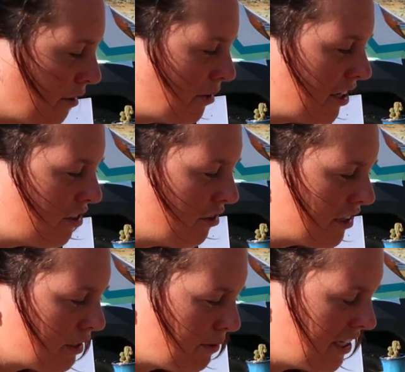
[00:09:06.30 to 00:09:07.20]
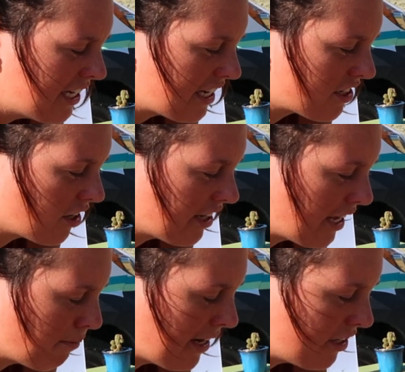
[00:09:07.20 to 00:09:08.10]
I'm gonna do a speed test on
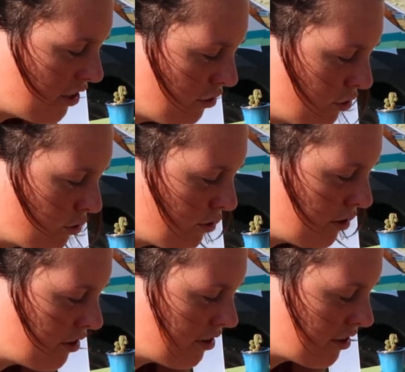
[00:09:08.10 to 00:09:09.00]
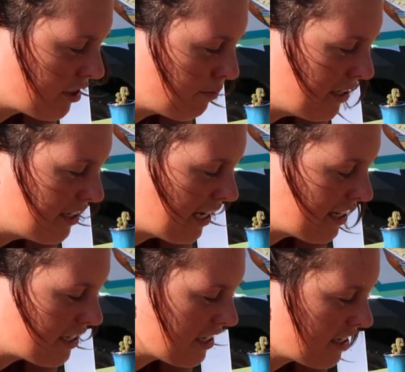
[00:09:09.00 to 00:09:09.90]
like my usual speed
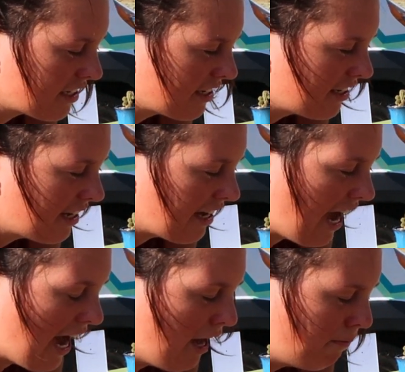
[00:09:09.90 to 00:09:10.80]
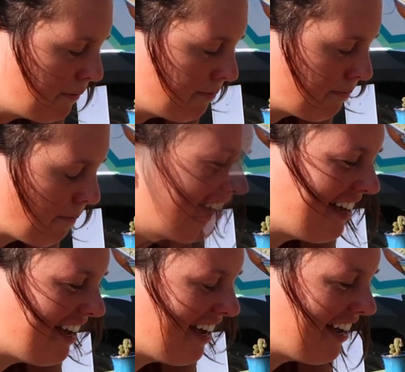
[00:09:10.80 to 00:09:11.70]
test app,
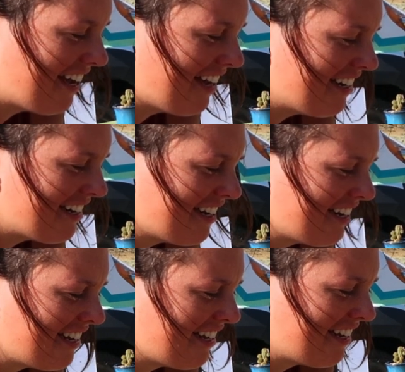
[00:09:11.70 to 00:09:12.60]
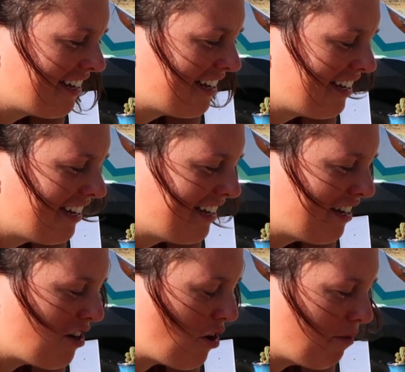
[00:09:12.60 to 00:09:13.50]
and
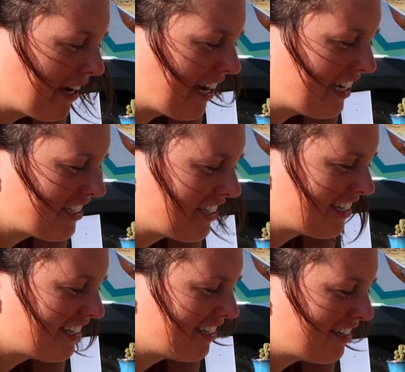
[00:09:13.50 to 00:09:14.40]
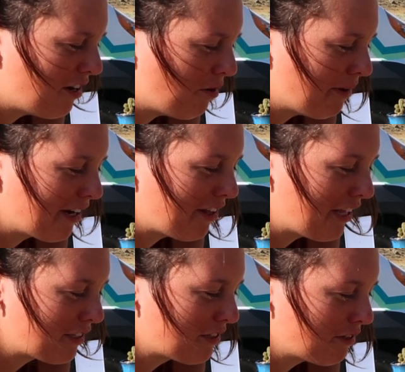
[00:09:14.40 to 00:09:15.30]
oh my god,
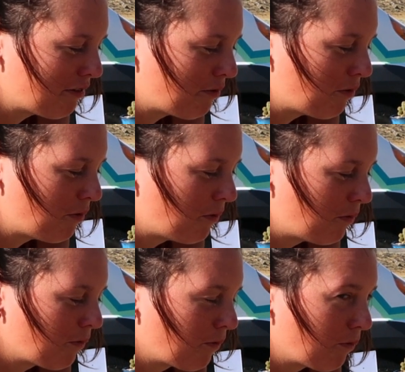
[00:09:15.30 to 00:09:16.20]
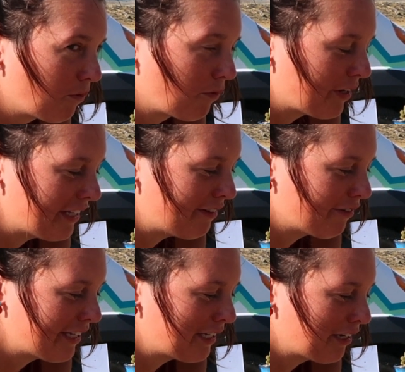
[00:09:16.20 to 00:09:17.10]
that's really,
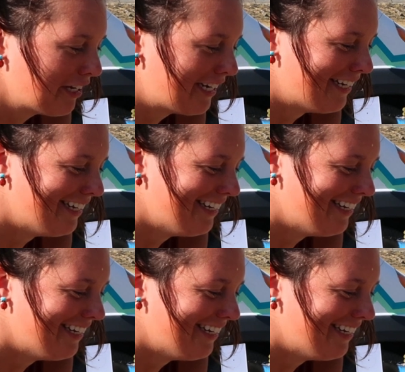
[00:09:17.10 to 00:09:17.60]
really good.